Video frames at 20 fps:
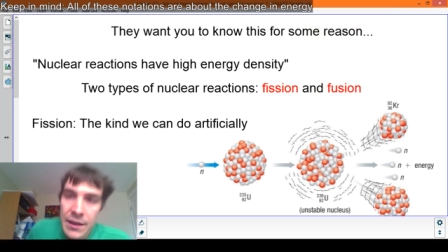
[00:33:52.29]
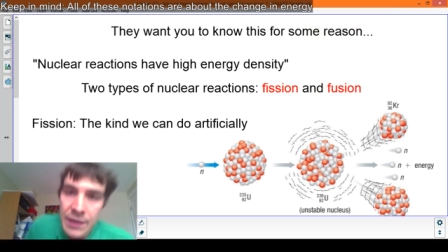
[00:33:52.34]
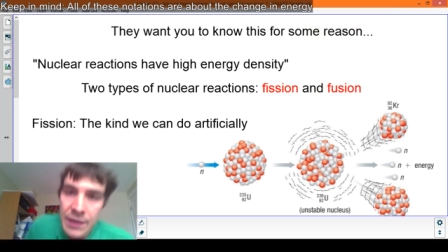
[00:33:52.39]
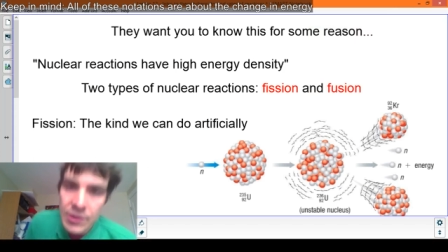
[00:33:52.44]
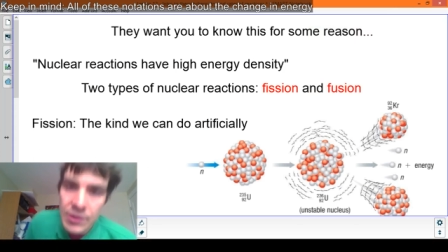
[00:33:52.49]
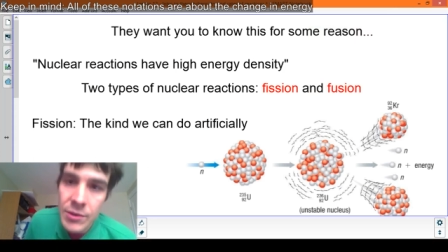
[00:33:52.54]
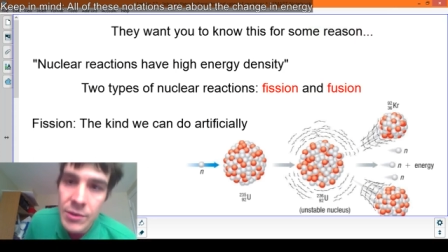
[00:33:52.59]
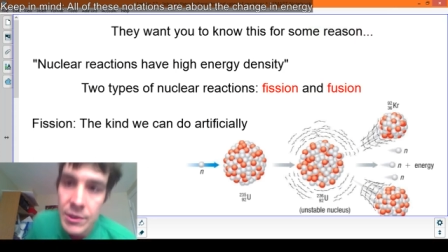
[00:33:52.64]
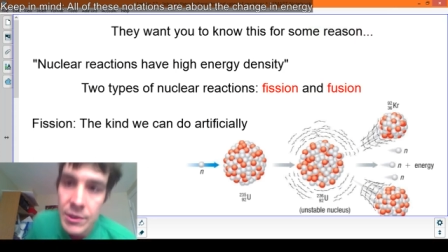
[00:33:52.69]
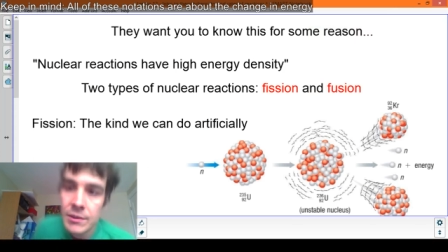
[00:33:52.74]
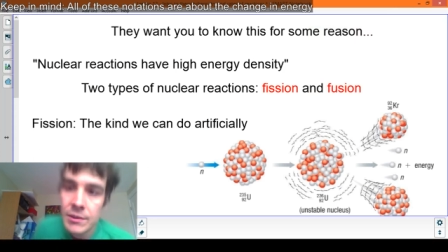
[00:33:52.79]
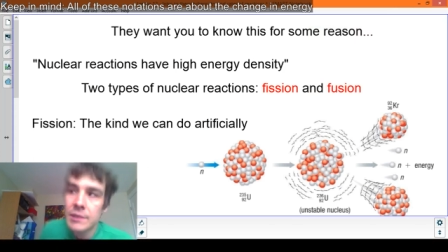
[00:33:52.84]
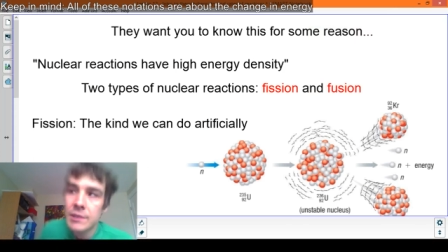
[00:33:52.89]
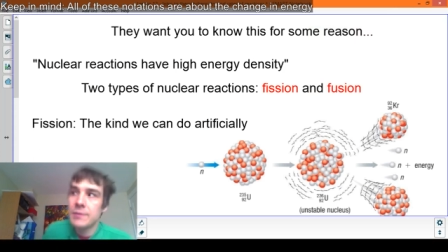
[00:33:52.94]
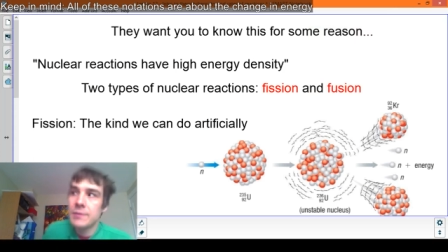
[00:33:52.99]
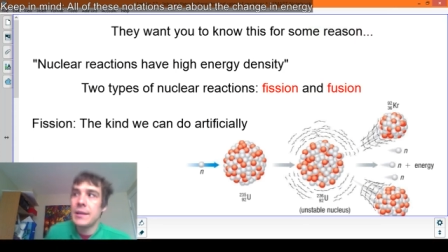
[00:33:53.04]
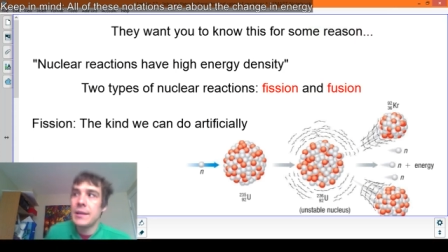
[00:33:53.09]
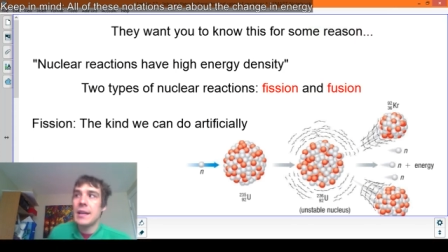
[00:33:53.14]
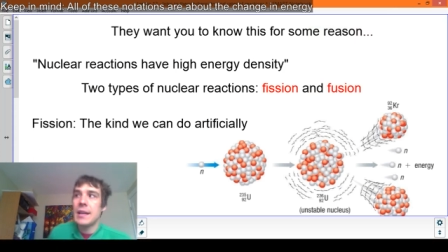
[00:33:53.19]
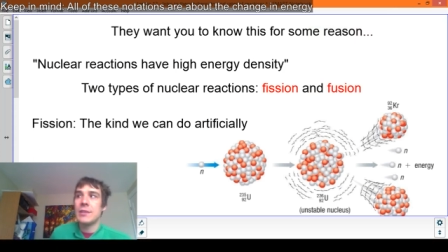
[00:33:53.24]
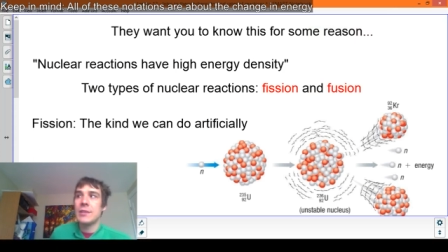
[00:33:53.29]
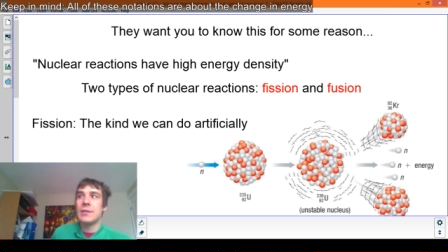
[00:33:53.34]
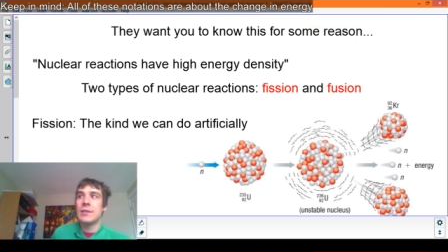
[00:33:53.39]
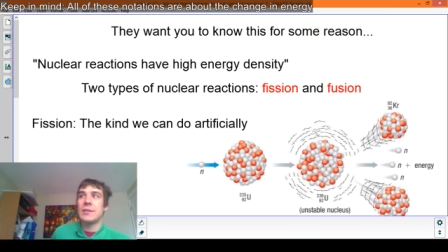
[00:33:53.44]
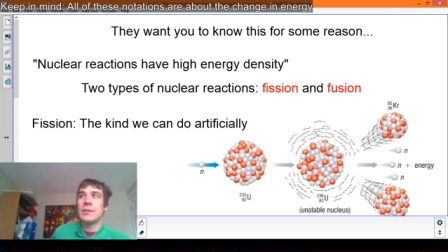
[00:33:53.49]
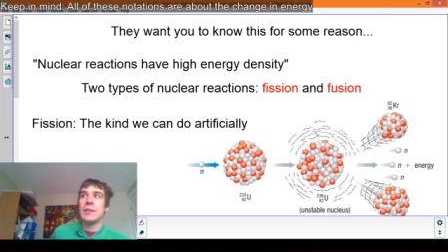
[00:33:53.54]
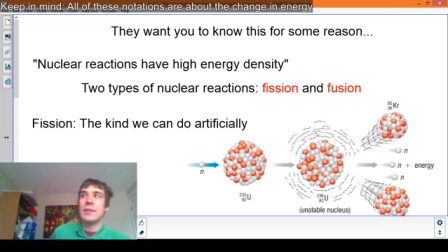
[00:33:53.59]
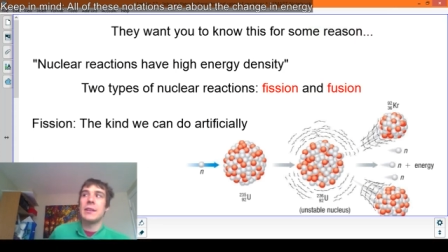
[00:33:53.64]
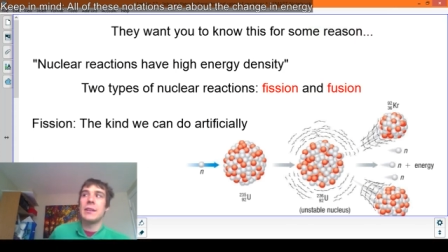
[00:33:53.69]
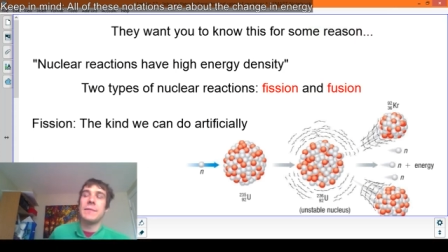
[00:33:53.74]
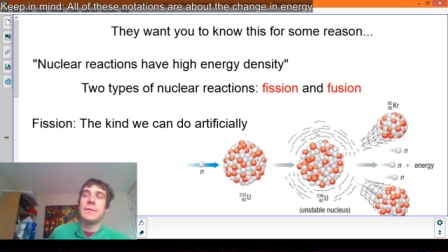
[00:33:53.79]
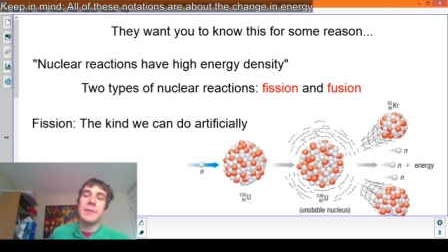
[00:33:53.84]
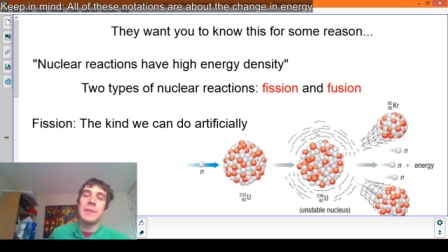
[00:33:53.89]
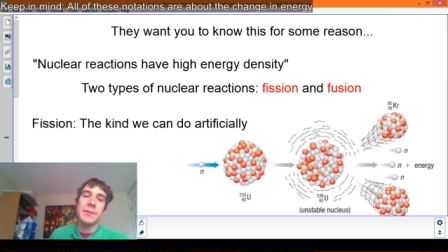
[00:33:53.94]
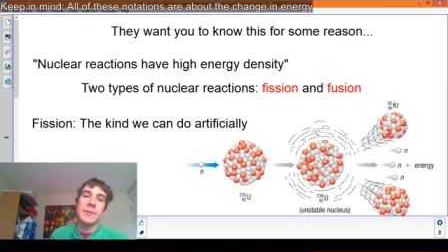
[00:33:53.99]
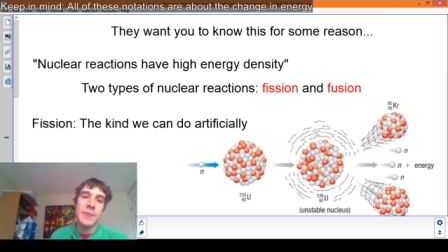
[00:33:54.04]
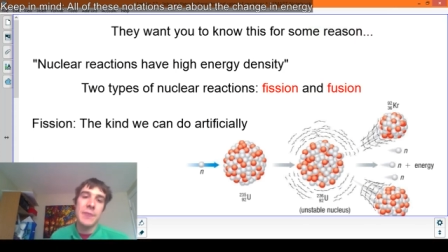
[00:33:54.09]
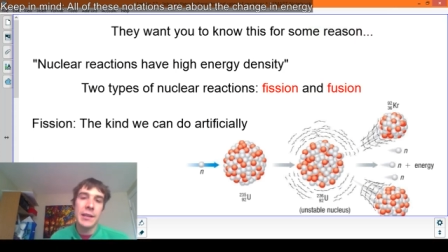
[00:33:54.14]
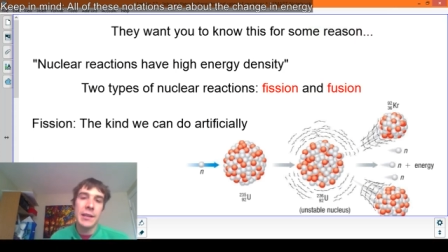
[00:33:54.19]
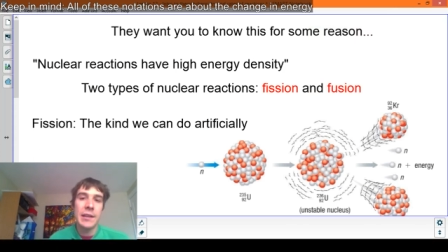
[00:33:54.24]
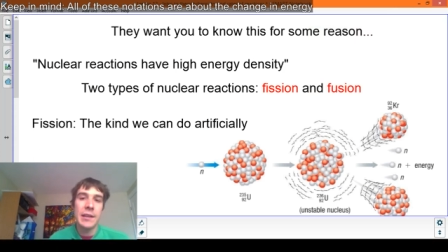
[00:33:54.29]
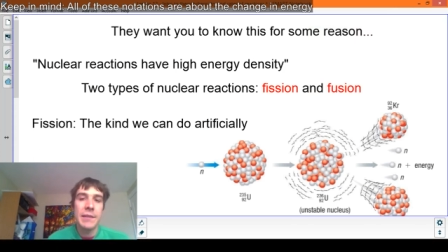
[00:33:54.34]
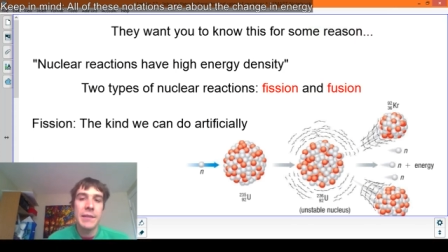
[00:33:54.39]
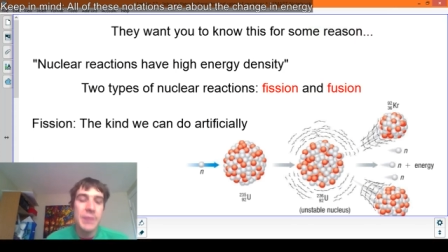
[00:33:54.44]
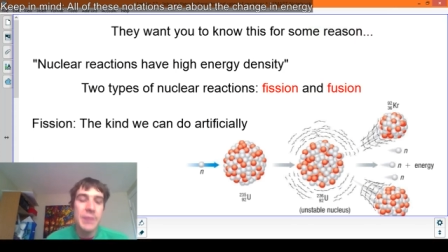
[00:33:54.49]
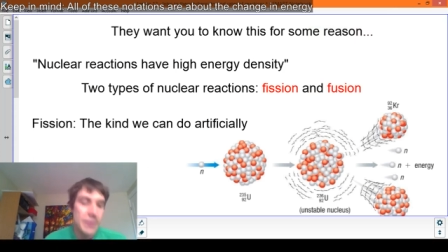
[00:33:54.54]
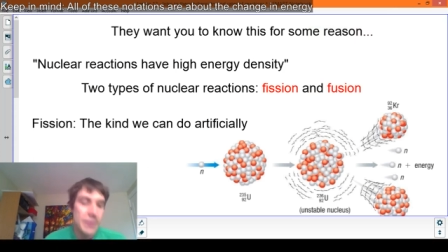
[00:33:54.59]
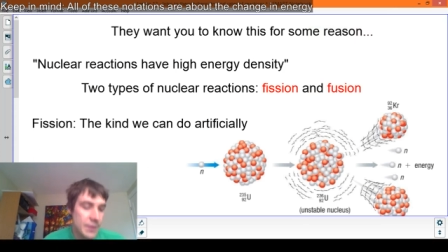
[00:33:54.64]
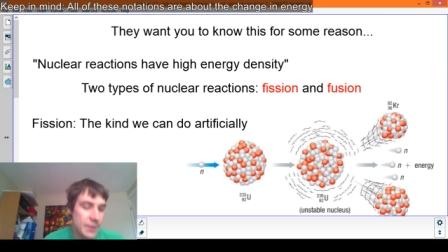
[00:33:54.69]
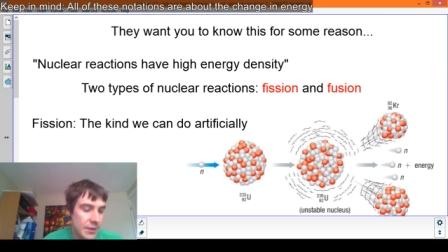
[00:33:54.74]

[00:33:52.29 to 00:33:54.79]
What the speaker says: I know nuclear reactions are covered in grade 11,